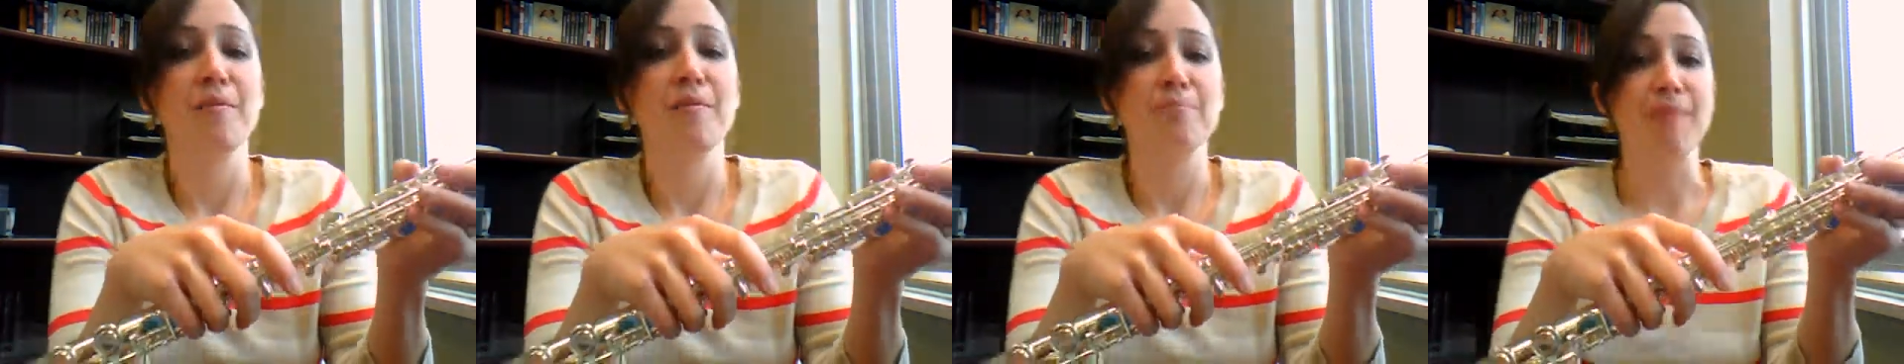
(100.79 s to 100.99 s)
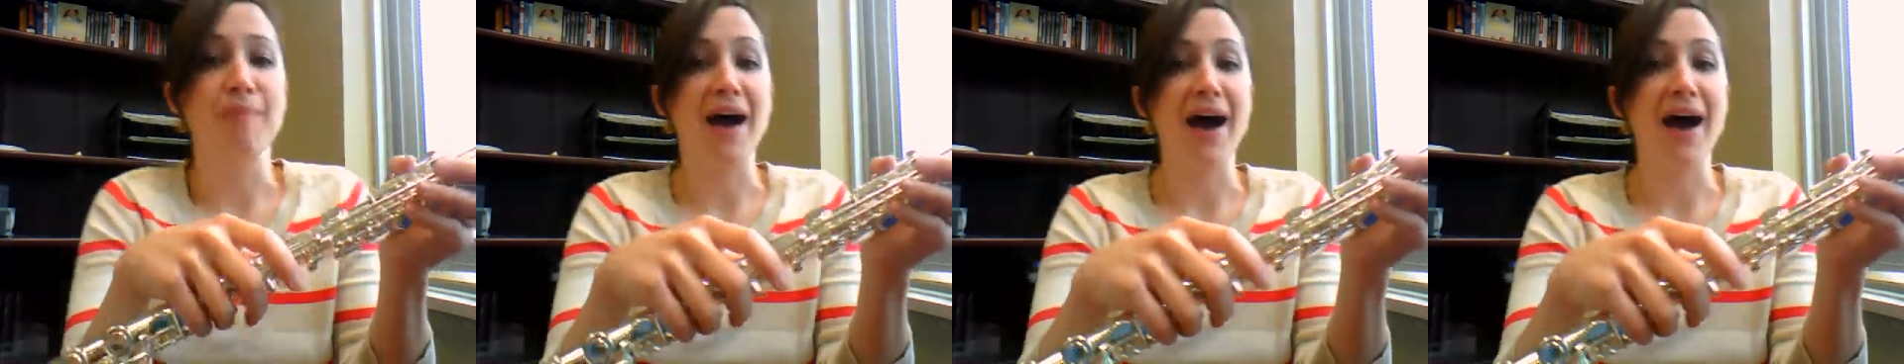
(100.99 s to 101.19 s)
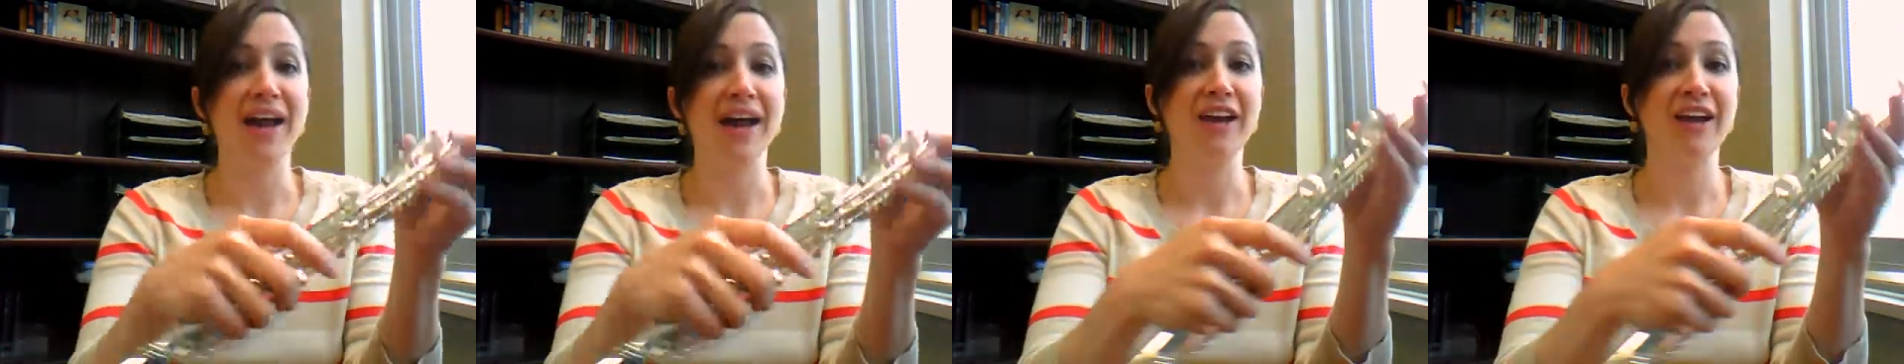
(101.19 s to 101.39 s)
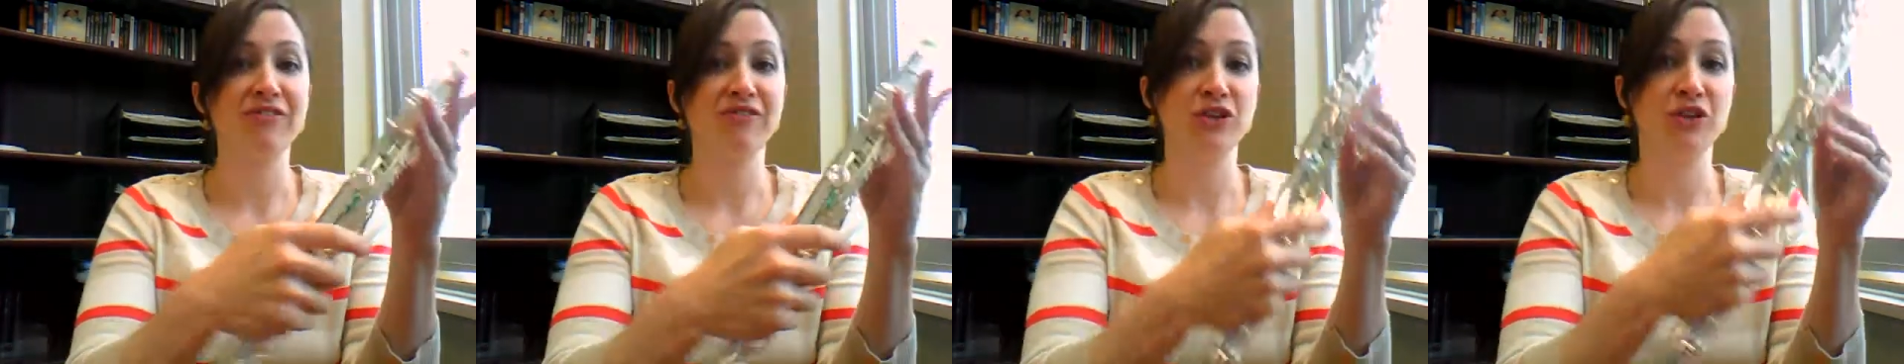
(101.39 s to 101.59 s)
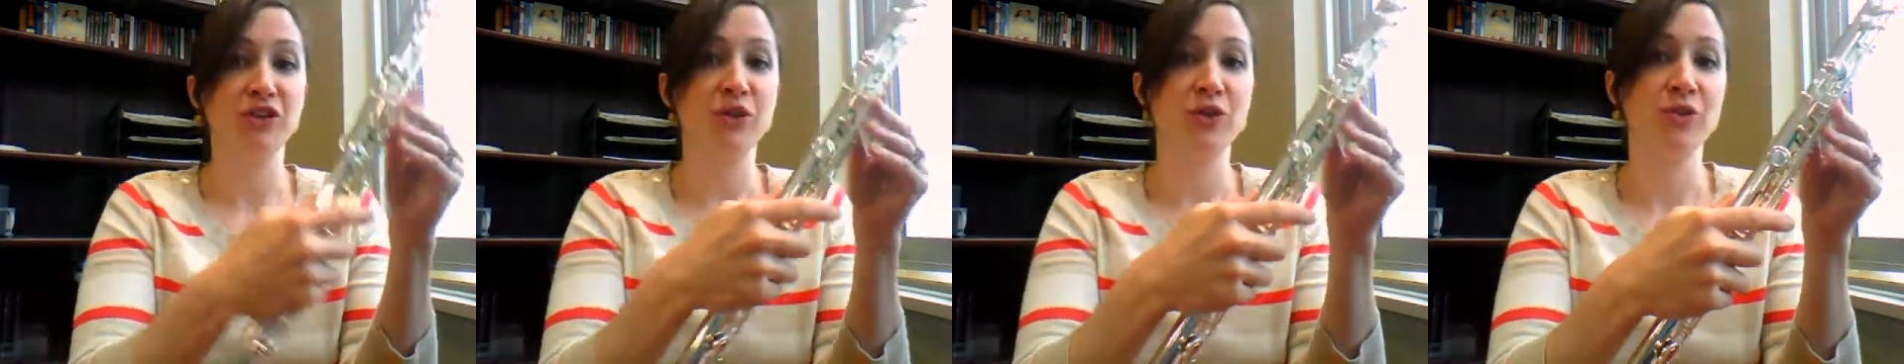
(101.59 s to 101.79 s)
My
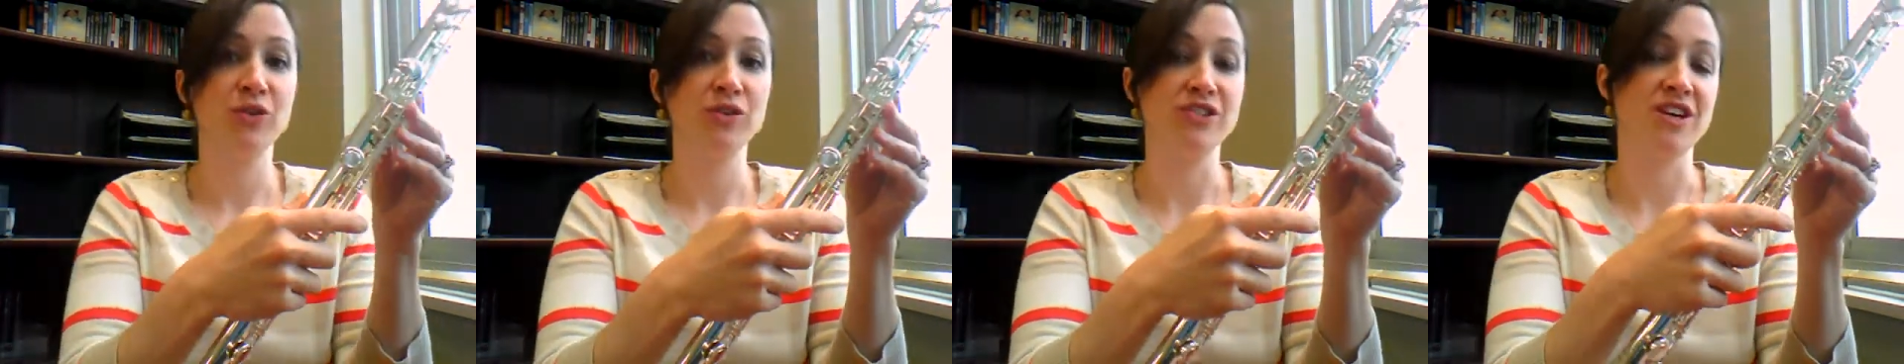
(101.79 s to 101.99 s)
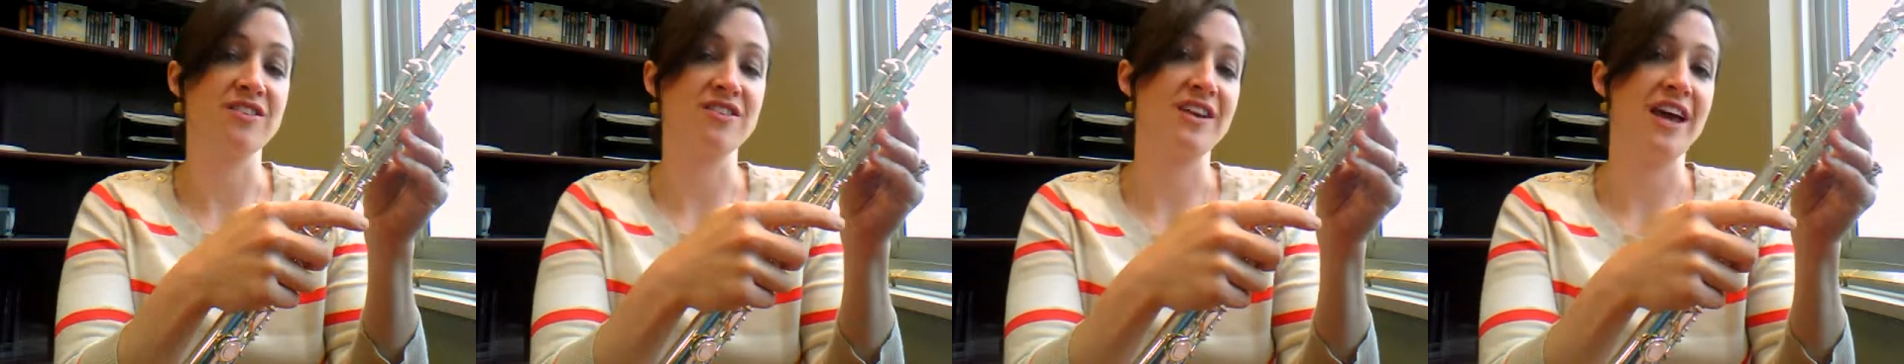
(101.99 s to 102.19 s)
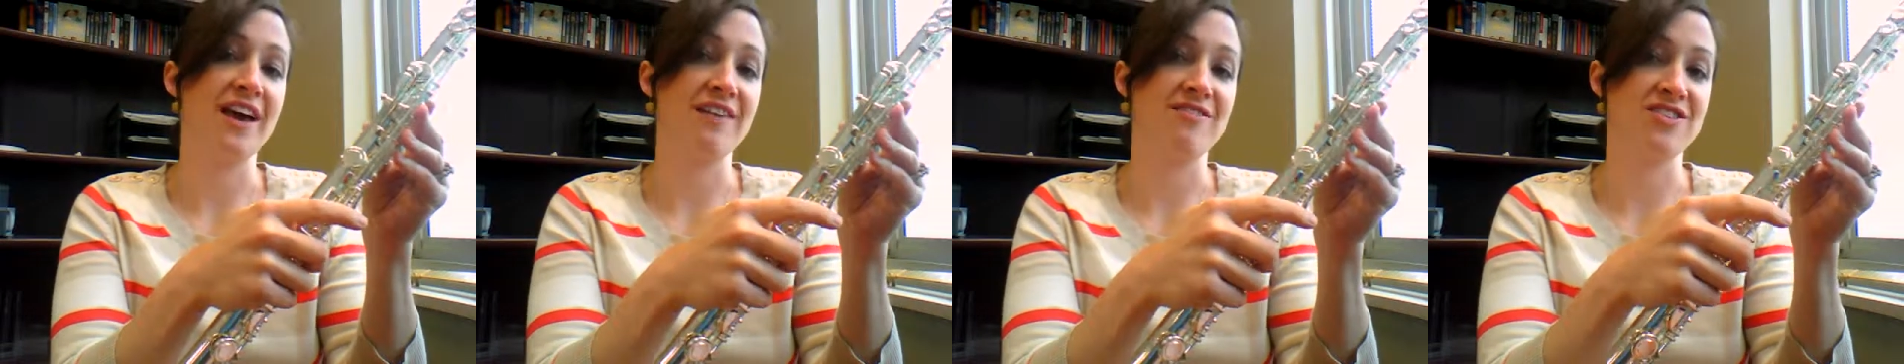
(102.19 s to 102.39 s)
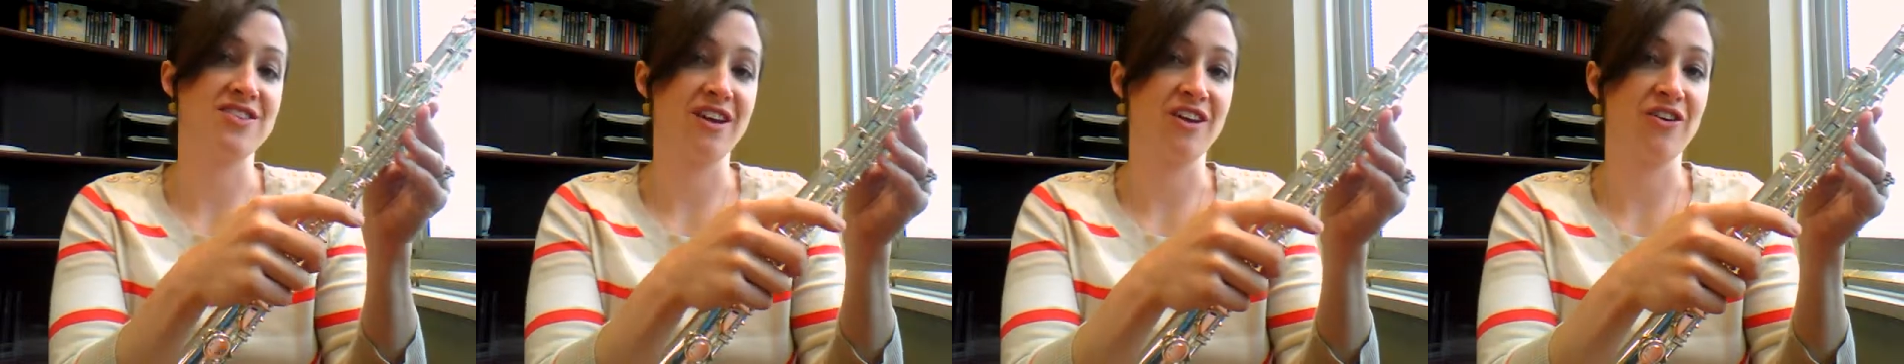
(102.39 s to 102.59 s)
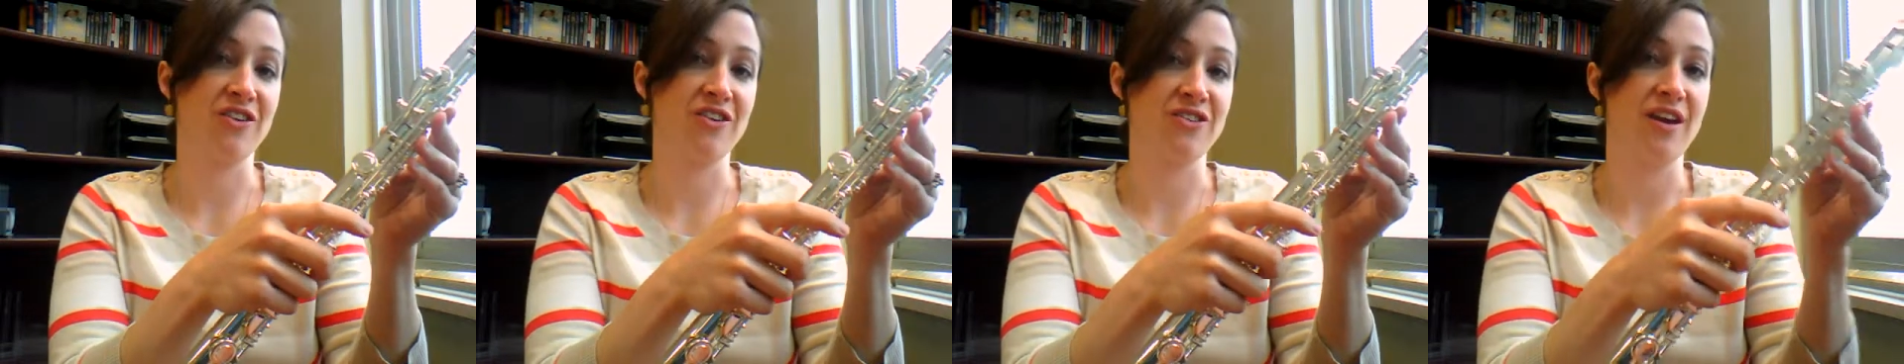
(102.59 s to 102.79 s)
flute doesn't have
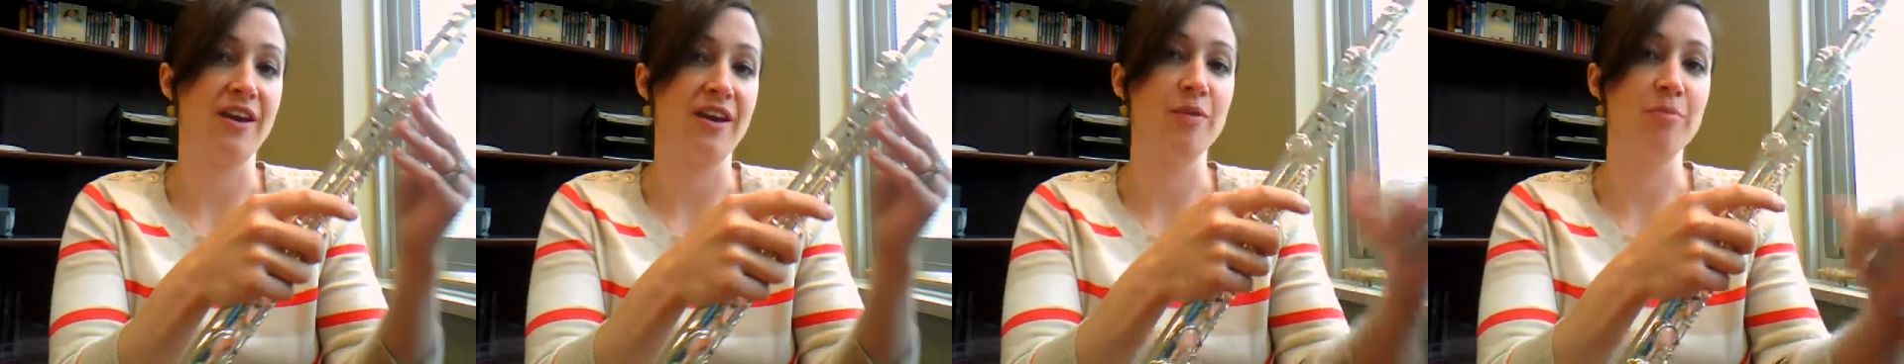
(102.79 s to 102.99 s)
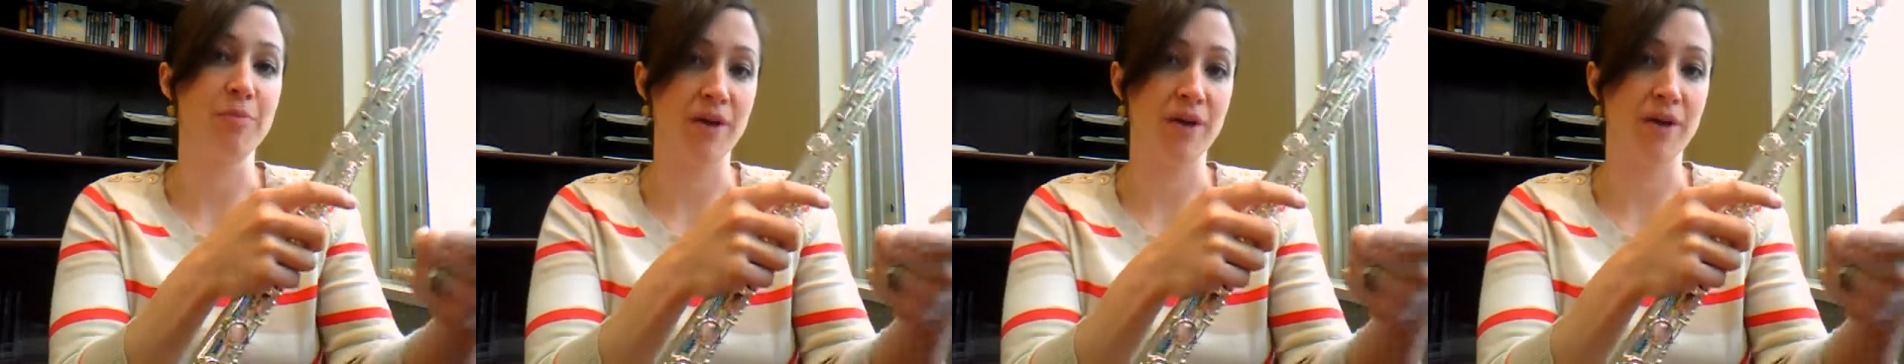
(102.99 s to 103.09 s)
stickers on it,